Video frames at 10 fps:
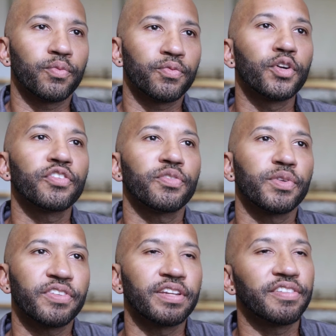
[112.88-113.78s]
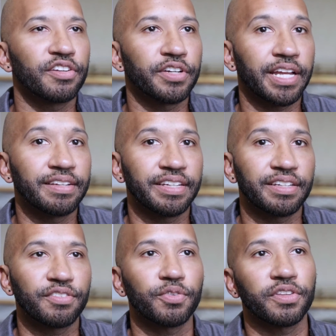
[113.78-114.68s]
first was considering
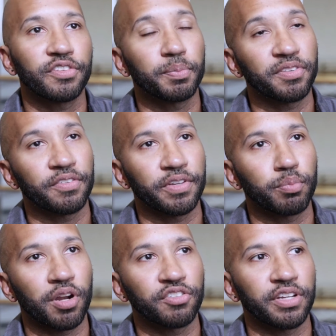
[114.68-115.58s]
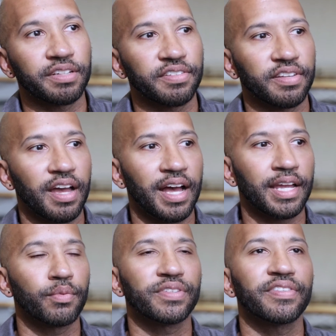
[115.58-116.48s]
ideas for this specific project,
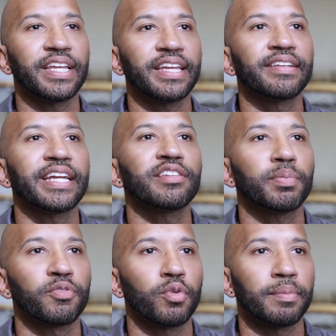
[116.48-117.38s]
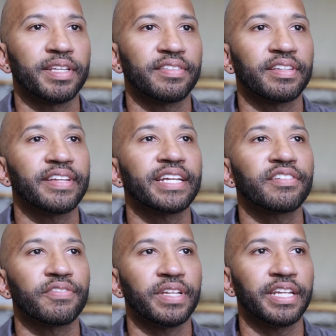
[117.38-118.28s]
I was thinking dance performance, a
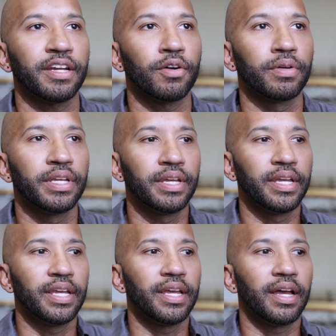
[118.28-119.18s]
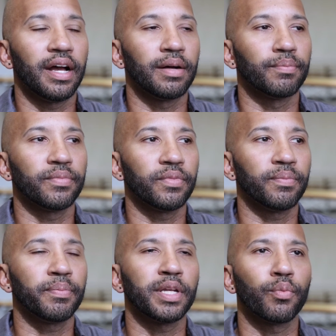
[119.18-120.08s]
dance video.
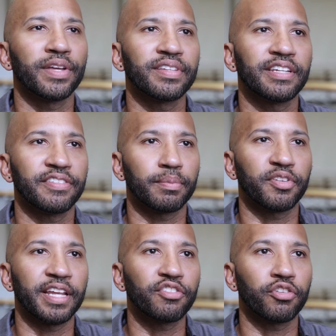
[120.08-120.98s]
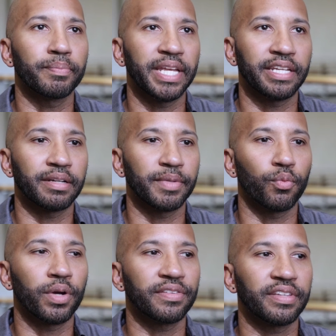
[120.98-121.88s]
But it wasn't a substantial medium. It
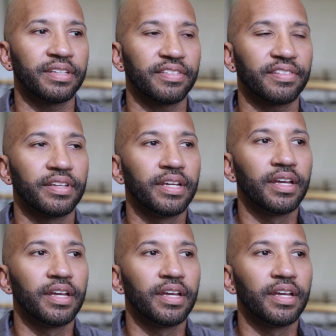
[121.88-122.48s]
wasn't